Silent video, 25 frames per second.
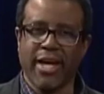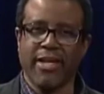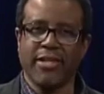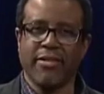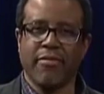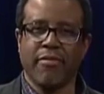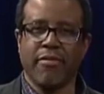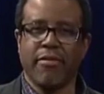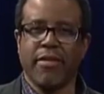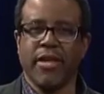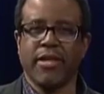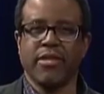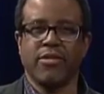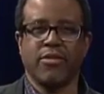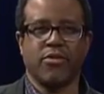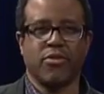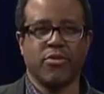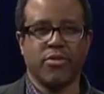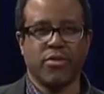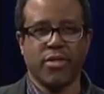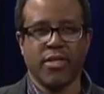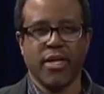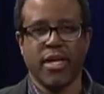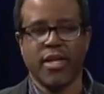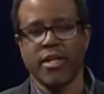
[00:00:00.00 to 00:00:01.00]
the kind of
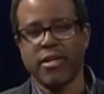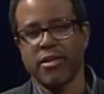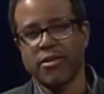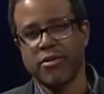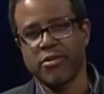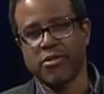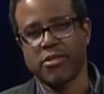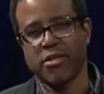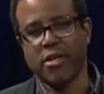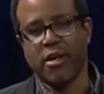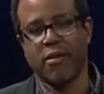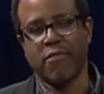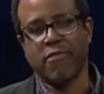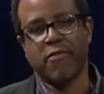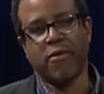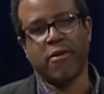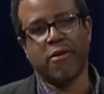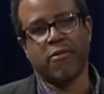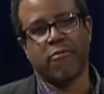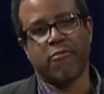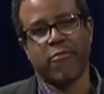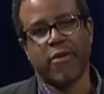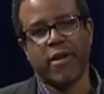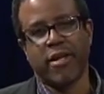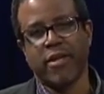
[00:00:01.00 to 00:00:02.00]
things that you're telling
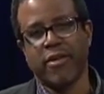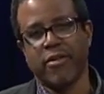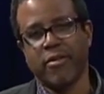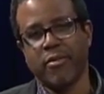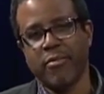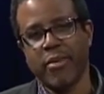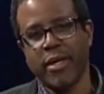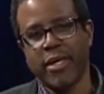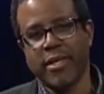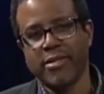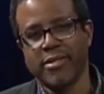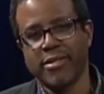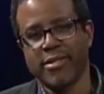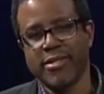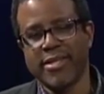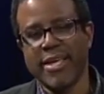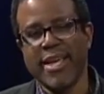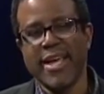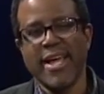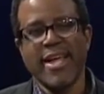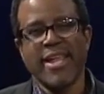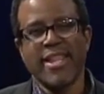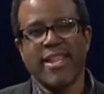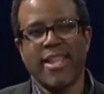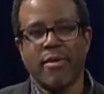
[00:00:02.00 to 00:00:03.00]
yourself on a regular
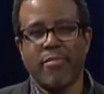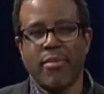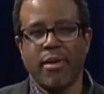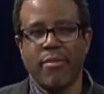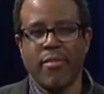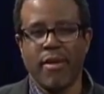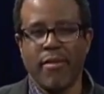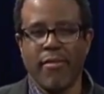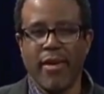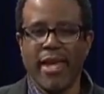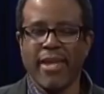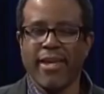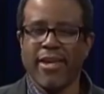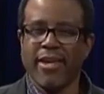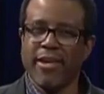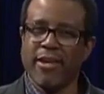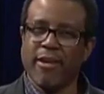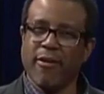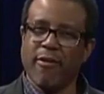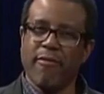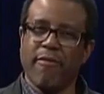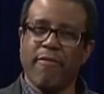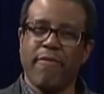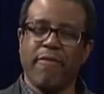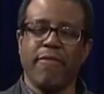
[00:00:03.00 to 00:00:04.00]
basis that may be
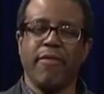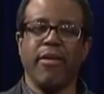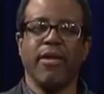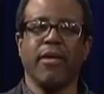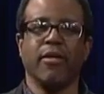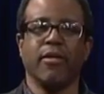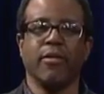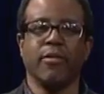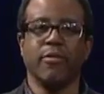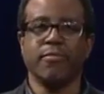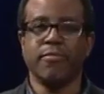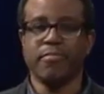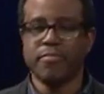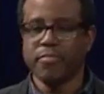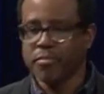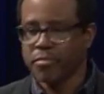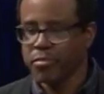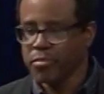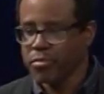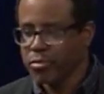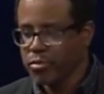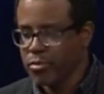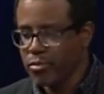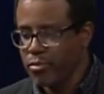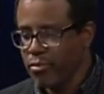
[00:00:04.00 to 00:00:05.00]
making you feel
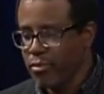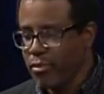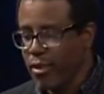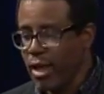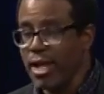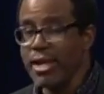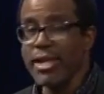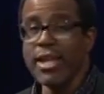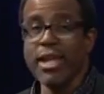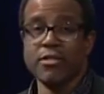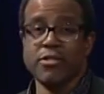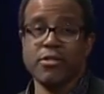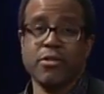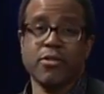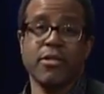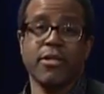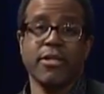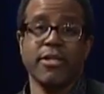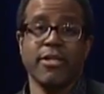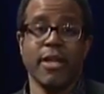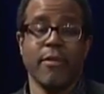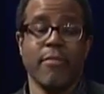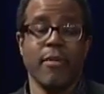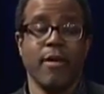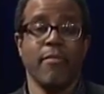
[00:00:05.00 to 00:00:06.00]
not
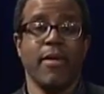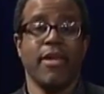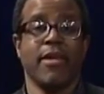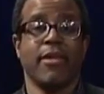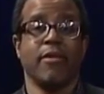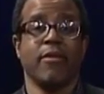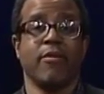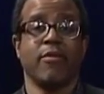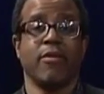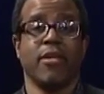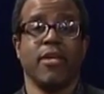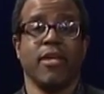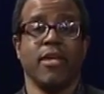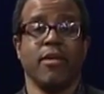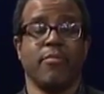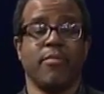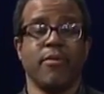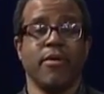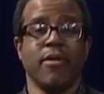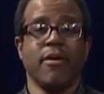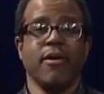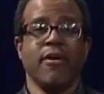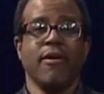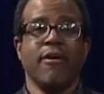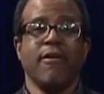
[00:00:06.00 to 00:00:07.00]
so good, that may make you
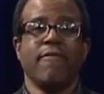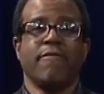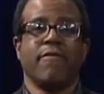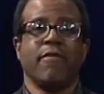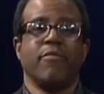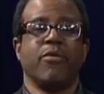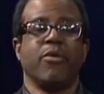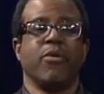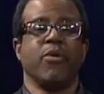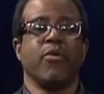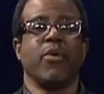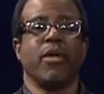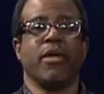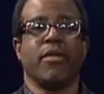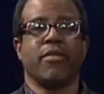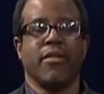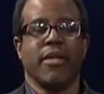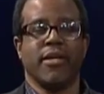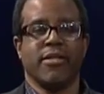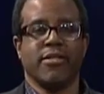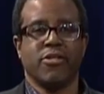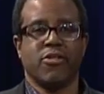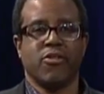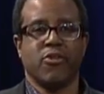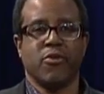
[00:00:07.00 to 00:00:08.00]
keep from
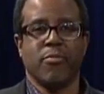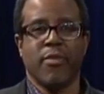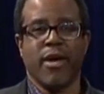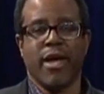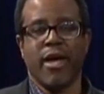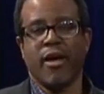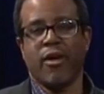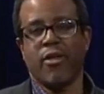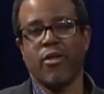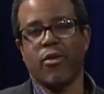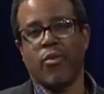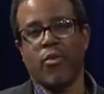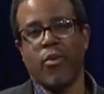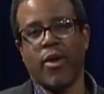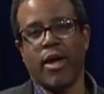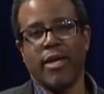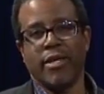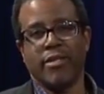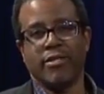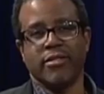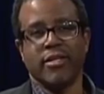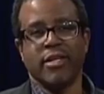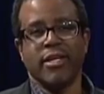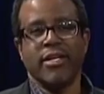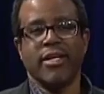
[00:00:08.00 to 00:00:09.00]
doing things that you might
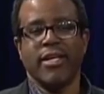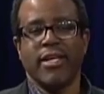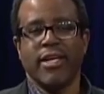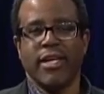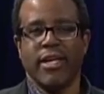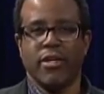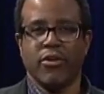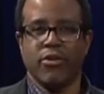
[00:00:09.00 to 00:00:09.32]
otherwise